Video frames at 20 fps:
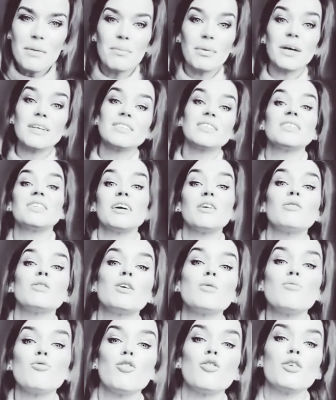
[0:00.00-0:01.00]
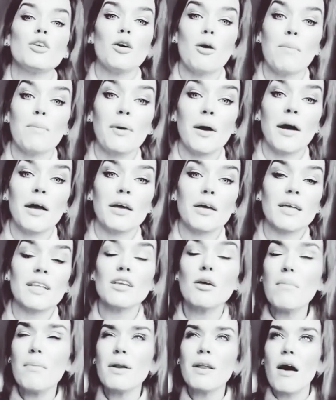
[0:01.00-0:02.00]
but still, you brought your book and
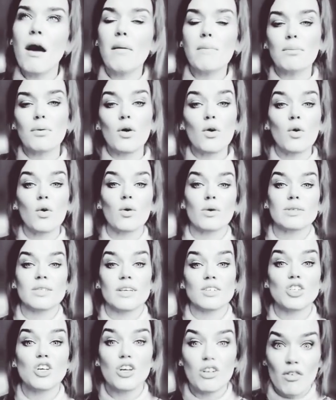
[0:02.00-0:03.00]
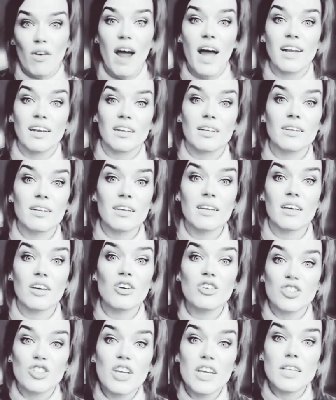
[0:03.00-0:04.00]
you put it on pause as your gran,
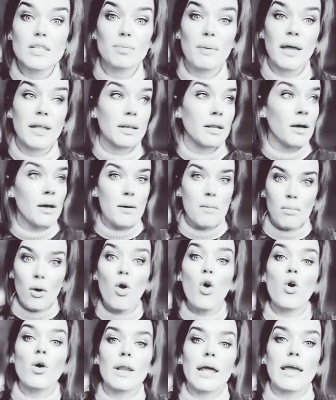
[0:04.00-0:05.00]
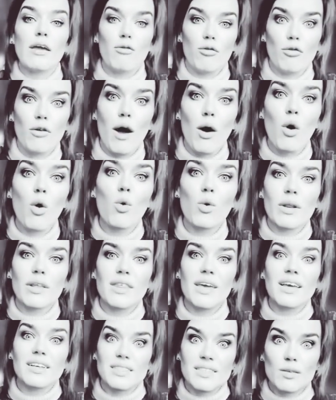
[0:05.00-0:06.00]
because she's been poorly throughout all of
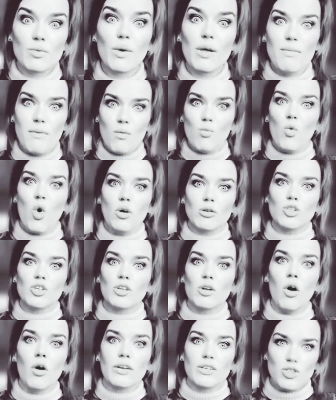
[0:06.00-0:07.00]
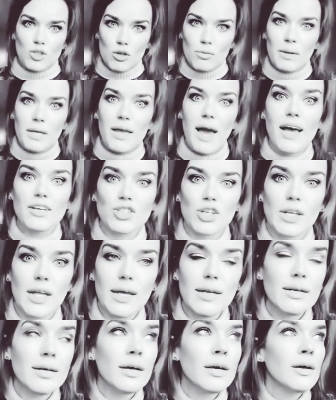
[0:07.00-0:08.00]
this as we've been watching on, as you've been cashing
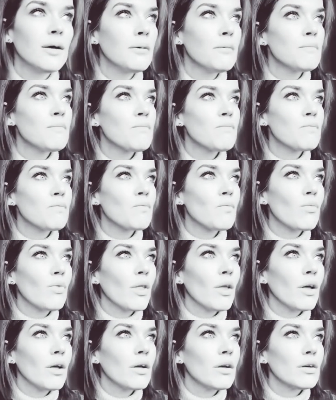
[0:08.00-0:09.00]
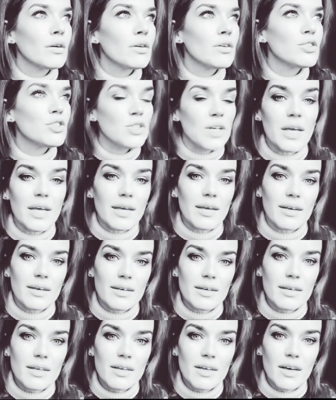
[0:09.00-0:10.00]
in. She
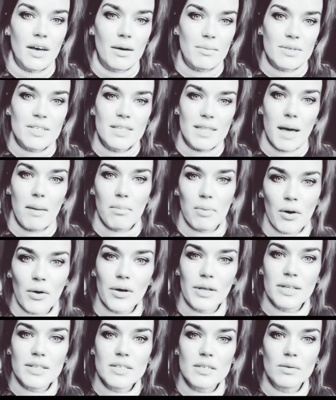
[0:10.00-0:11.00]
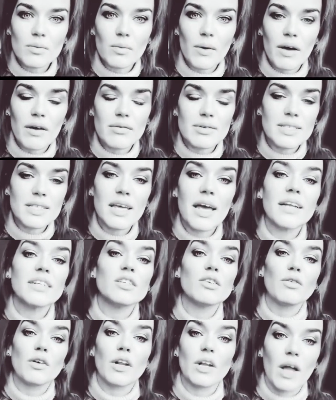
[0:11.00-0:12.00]
come to that point where it was the end
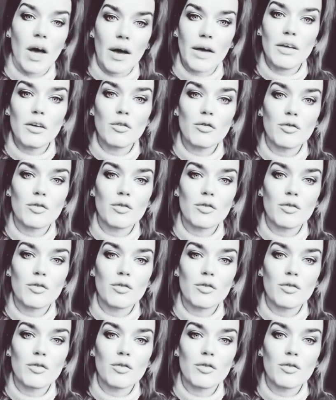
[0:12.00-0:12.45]
of her life